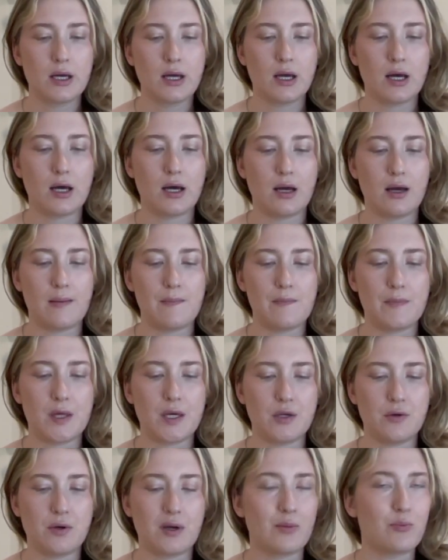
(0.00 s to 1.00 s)
that
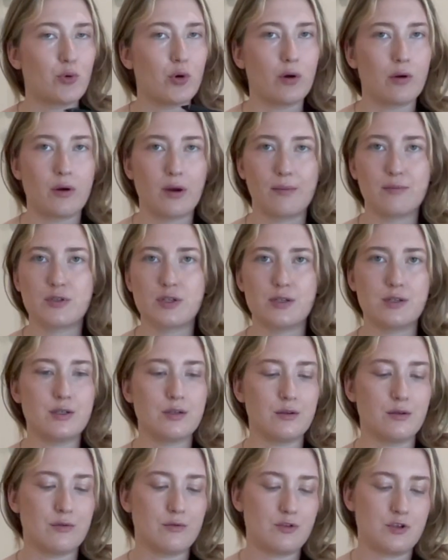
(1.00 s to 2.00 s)
you can program to
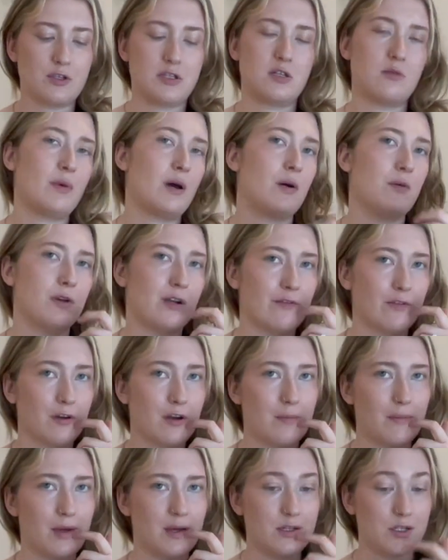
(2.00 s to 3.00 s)
do just about whatever
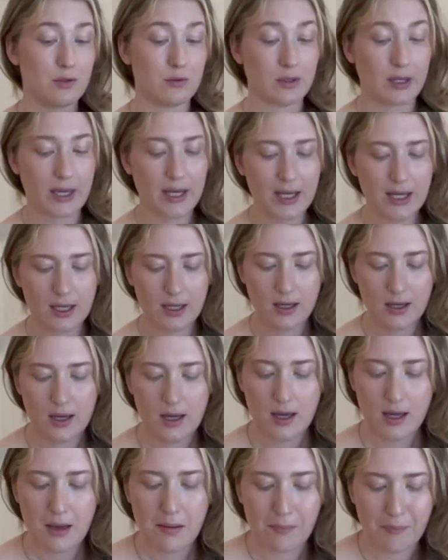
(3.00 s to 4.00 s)
command you'd like.
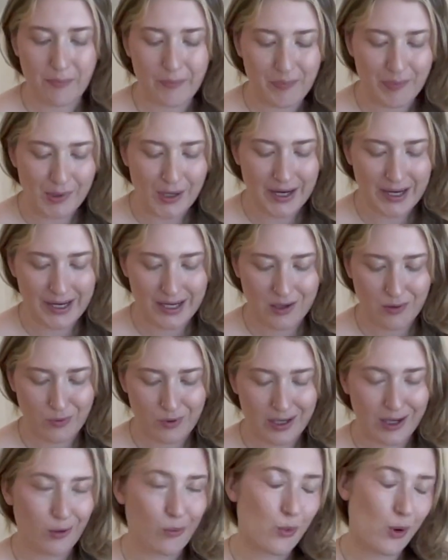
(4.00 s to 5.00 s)
But what
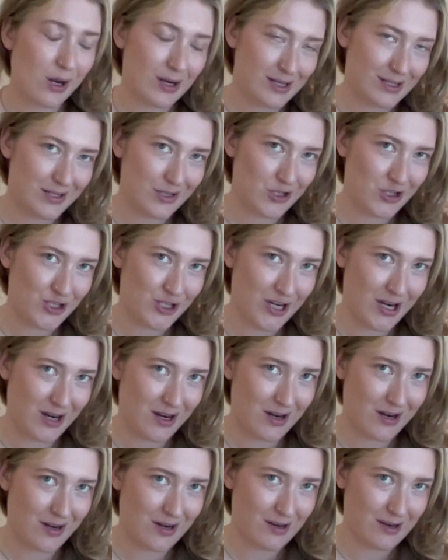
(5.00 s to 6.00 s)
I wanted to
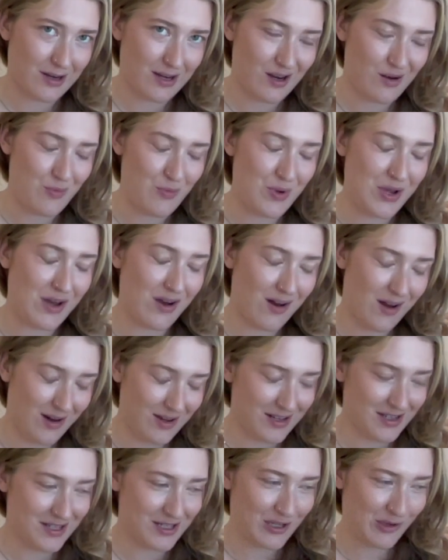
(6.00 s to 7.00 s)
share and be
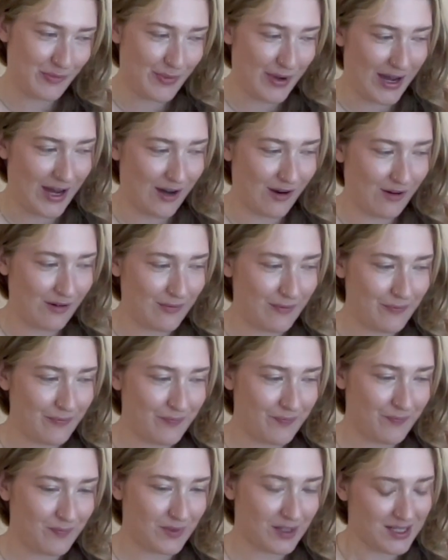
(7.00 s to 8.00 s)
honest about
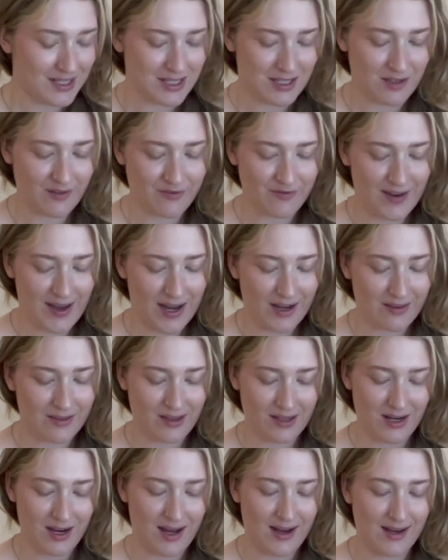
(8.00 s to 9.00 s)
is the fact
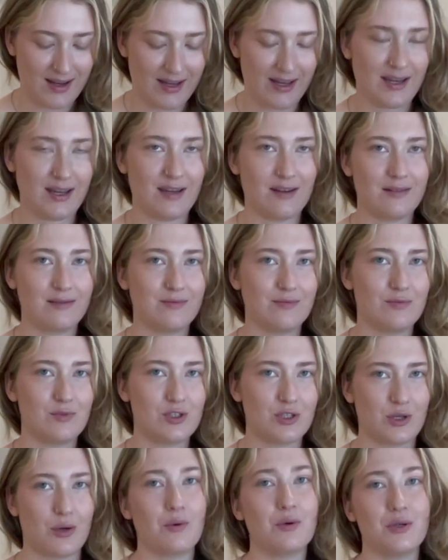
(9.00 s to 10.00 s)
that I
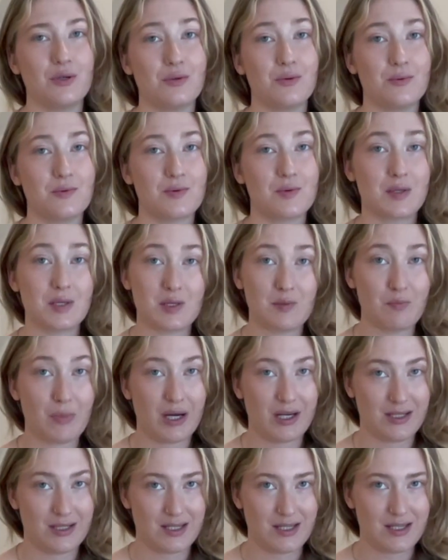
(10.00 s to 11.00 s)
don't use these
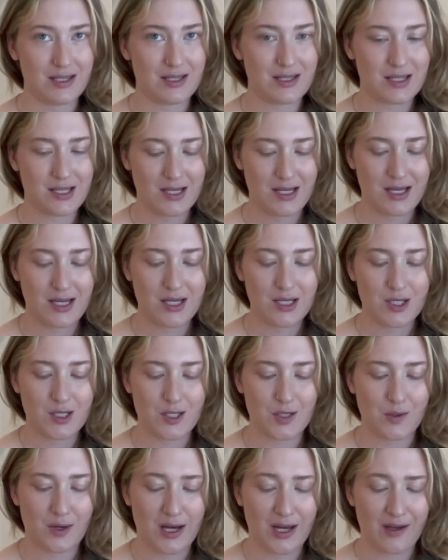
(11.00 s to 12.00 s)
buttons.
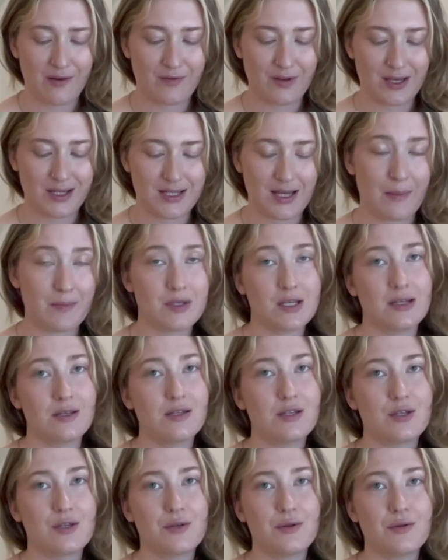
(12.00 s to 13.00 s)
So I've attempted
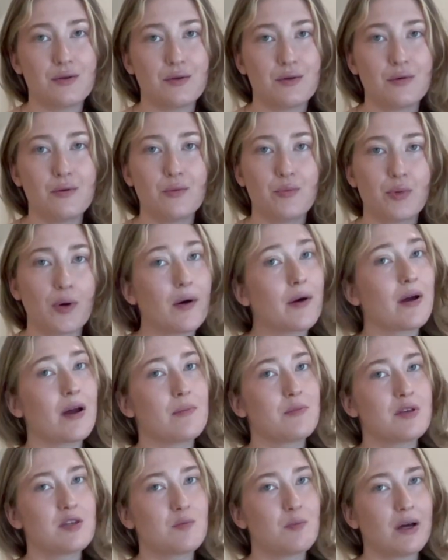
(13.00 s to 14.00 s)
to program
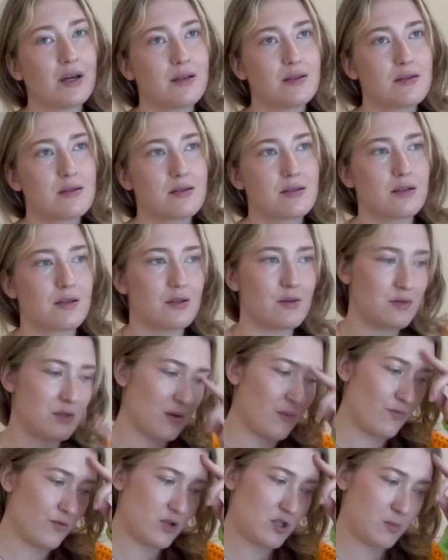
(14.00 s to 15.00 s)
these buttons to use
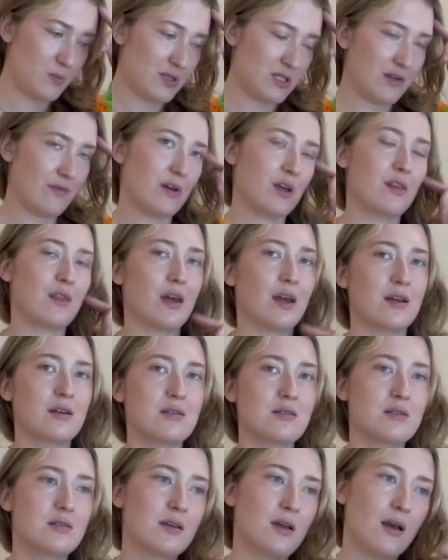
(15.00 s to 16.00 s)
them for specific
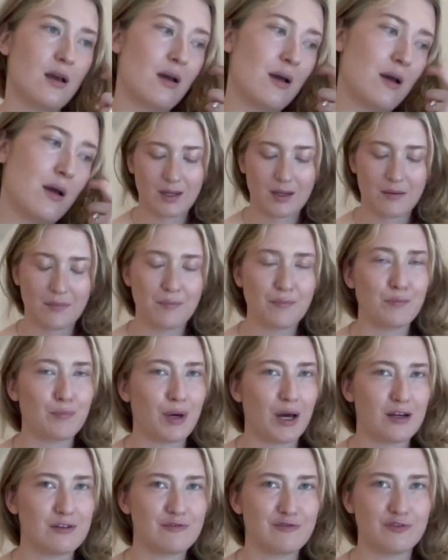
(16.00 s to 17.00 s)
things,
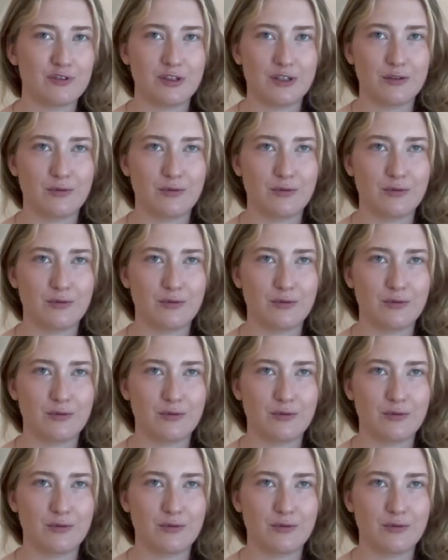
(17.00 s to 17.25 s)
but for